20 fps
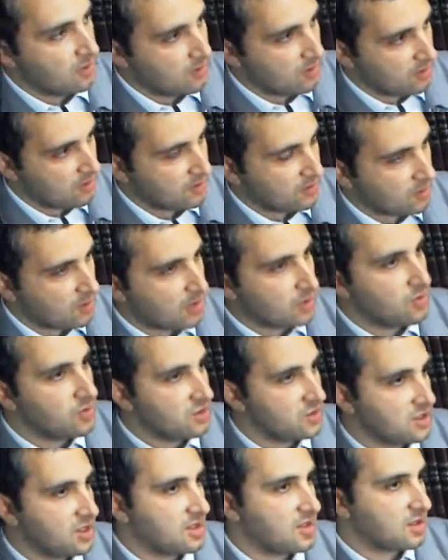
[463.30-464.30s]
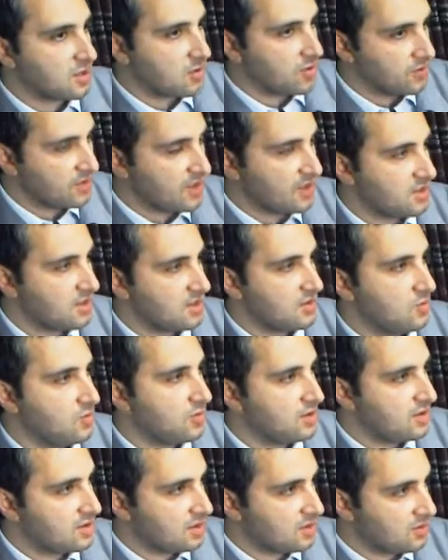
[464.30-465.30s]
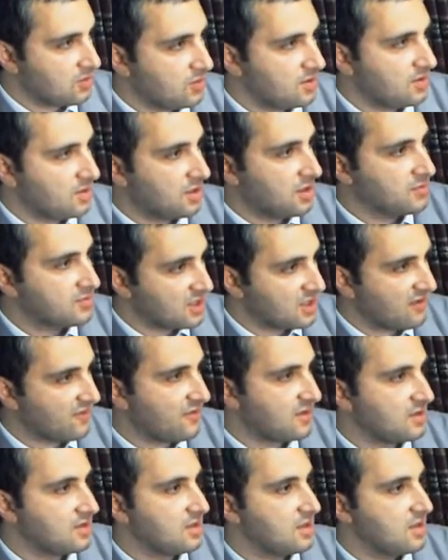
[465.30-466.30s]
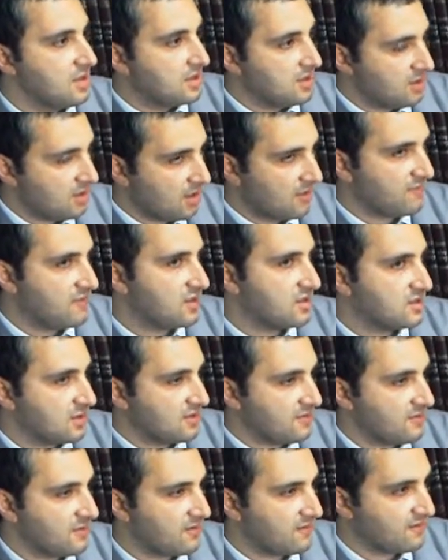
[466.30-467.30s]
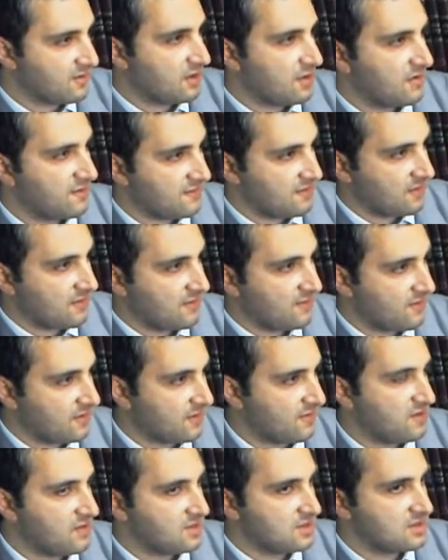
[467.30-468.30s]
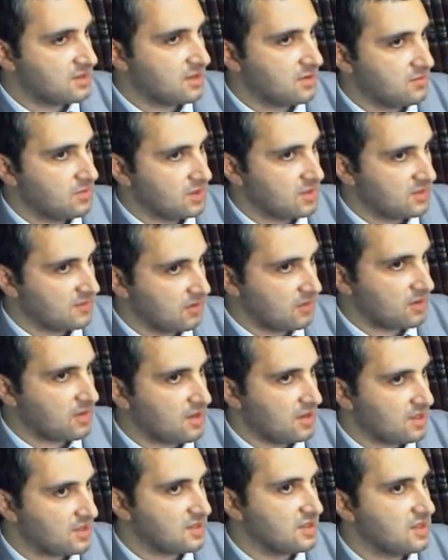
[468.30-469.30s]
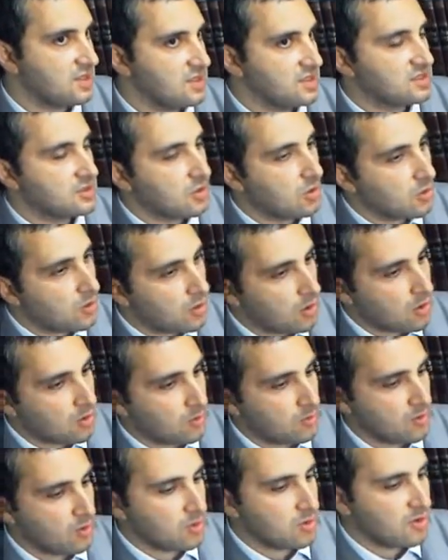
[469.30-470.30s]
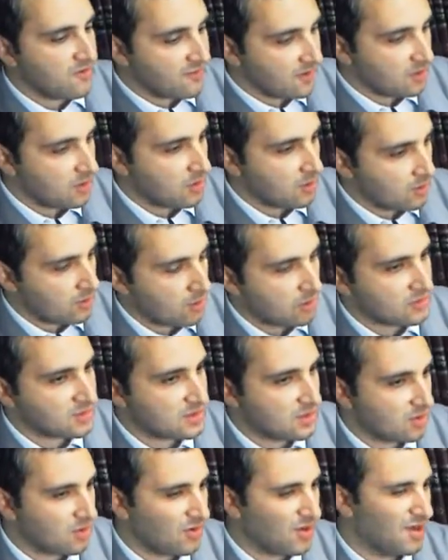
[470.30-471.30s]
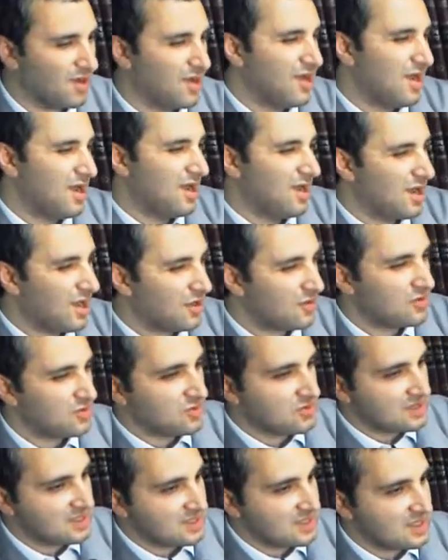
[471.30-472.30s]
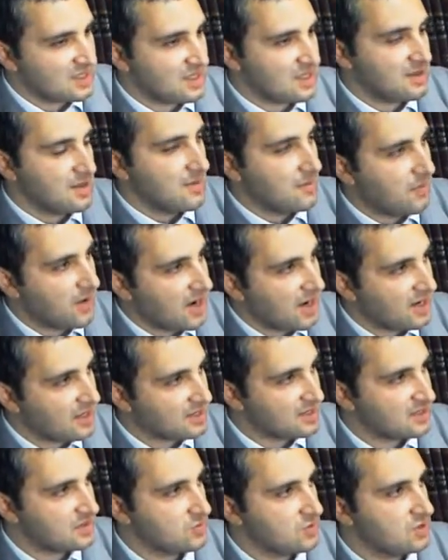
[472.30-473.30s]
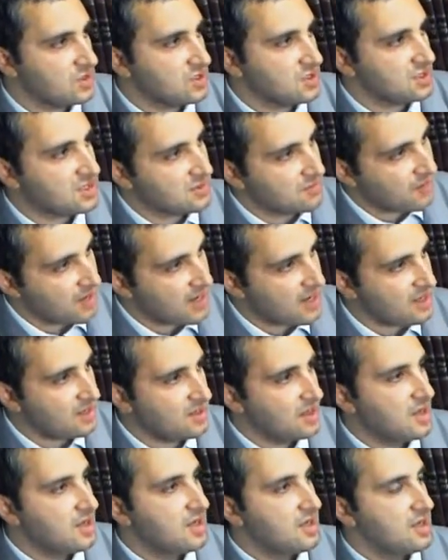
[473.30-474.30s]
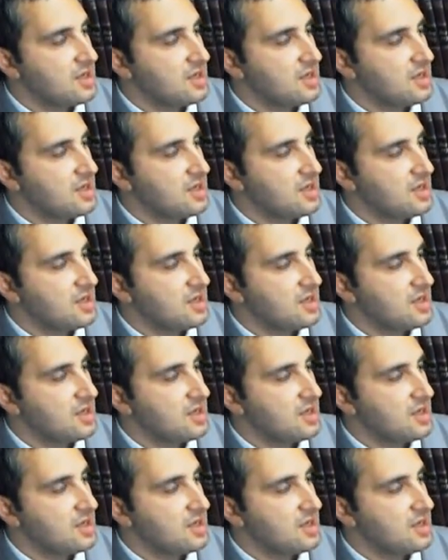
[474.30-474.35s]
oral Torah, which are connected with the observance of his seven laws. Yes, and he's even also allowed to study parts which explain